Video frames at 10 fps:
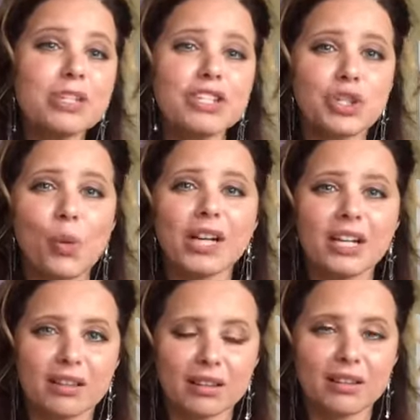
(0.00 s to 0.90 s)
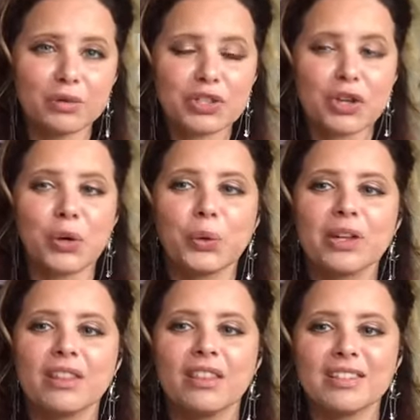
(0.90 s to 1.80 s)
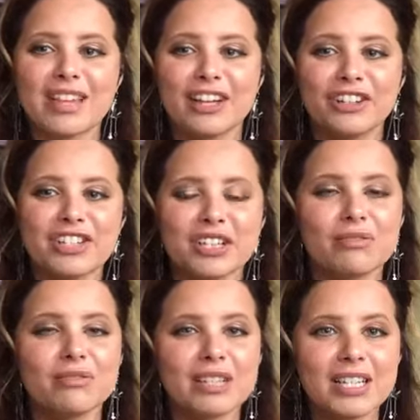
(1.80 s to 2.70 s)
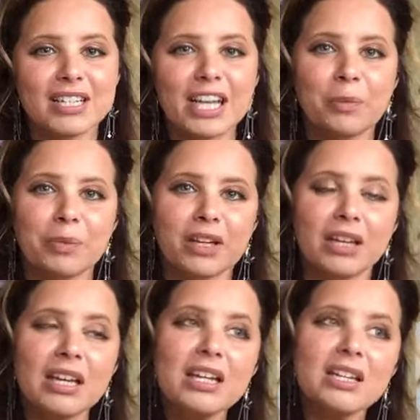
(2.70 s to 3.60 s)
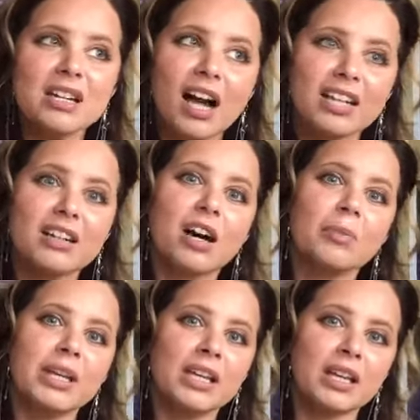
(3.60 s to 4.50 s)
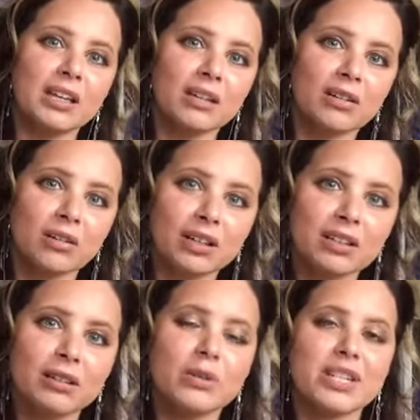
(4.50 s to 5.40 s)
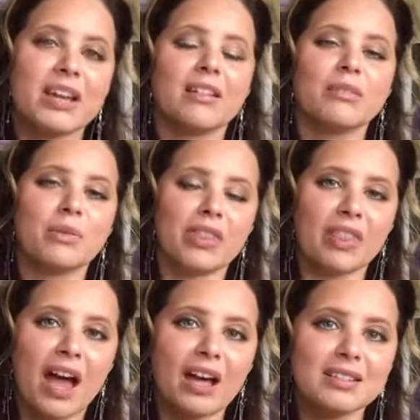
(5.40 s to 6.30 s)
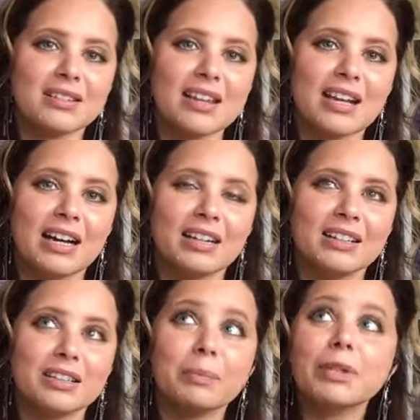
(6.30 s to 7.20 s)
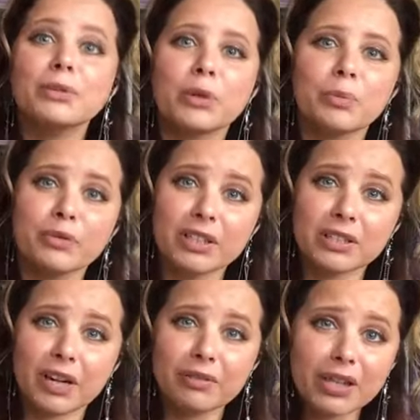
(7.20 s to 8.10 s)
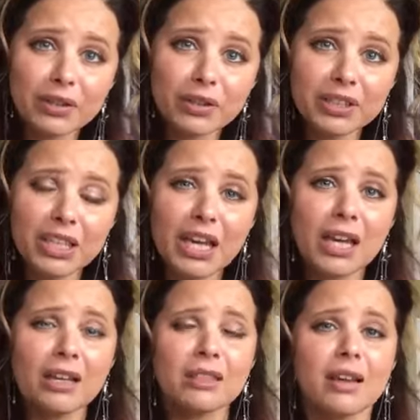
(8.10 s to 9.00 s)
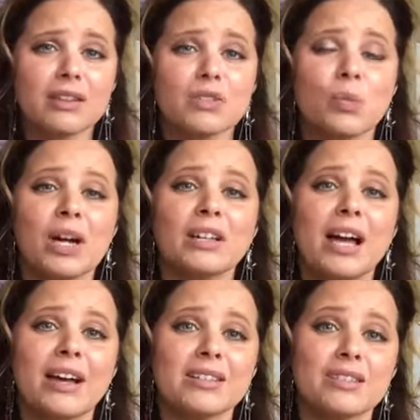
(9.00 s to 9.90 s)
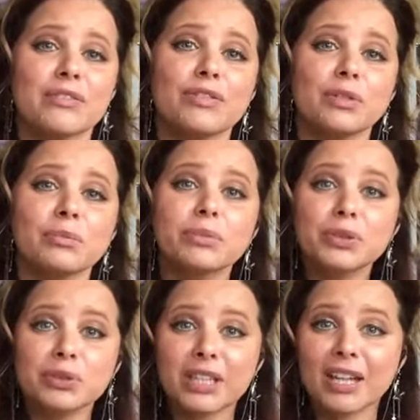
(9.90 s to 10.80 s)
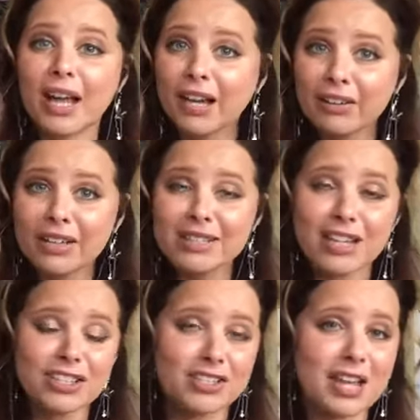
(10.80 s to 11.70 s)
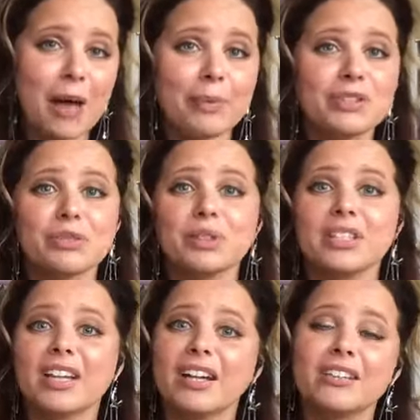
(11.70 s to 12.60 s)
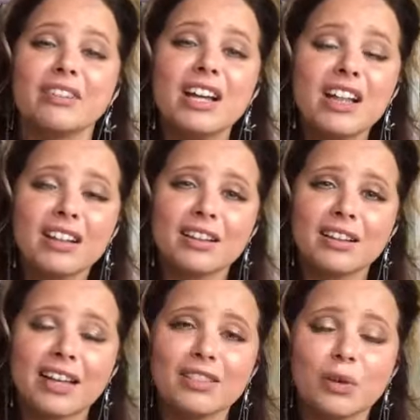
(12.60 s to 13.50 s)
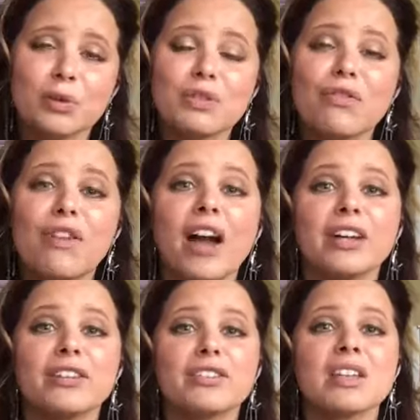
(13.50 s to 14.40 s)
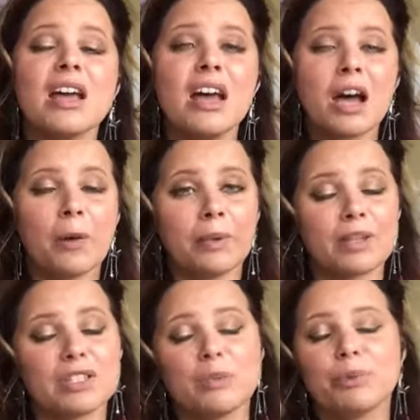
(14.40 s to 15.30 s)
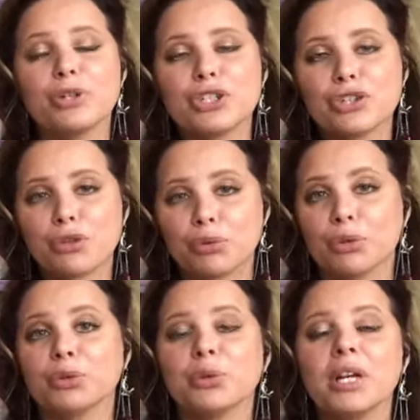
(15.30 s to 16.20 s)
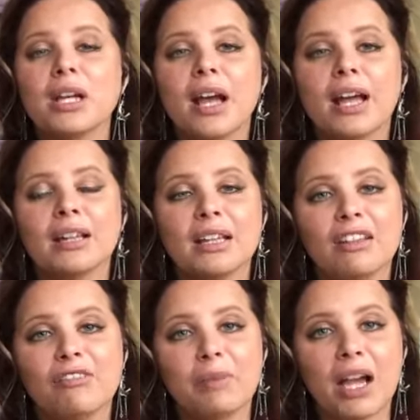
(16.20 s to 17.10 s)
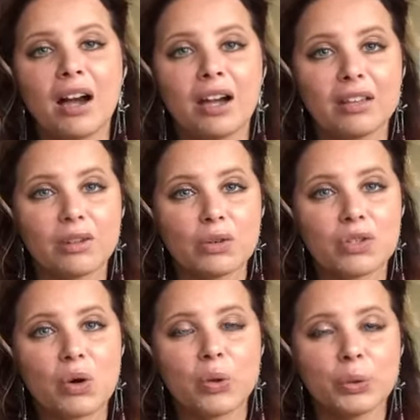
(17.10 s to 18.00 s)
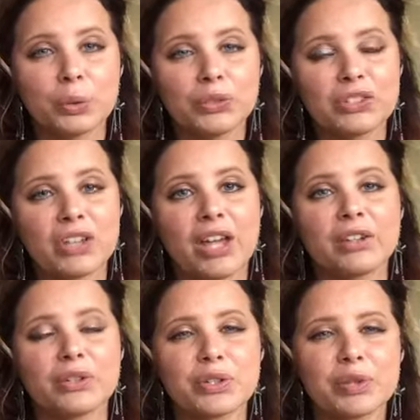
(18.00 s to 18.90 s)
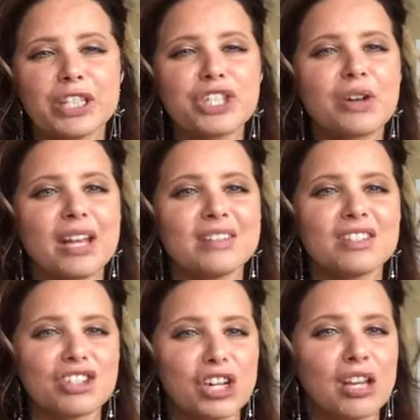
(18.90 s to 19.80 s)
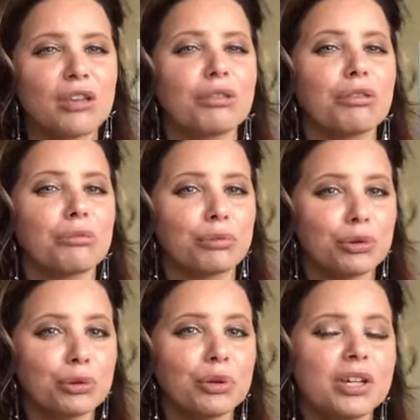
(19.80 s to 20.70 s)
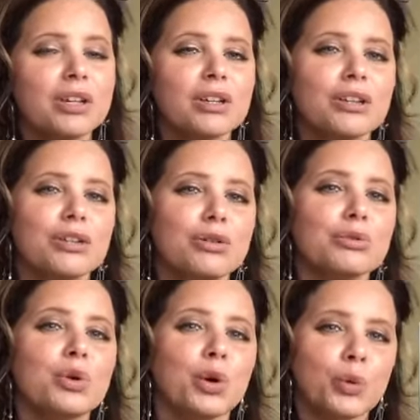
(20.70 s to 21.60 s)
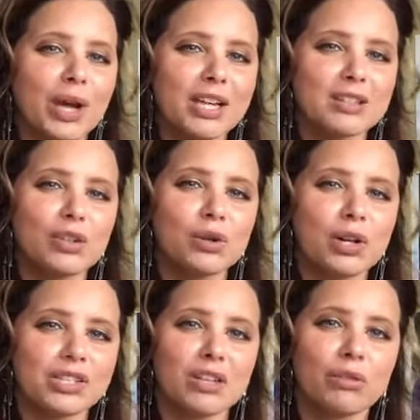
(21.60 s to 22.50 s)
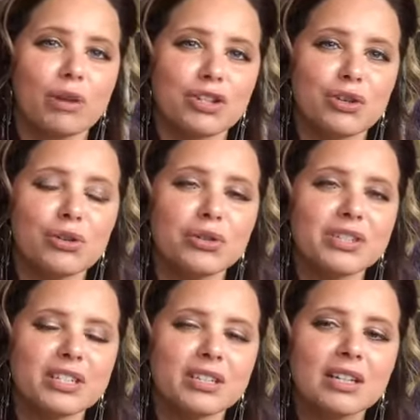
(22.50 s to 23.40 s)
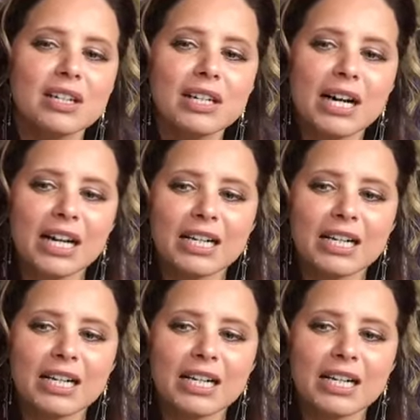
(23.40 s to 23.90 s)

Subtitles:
20th. So this energy really helping, kind of coming in on closing out with that Pluto moving direct on the 8th, as well as the full moon in Aries that just happened to really kind of light those fires, helping us to push through and leave behind those old cycles, really transitioning through the new doorways and crossing thresholds and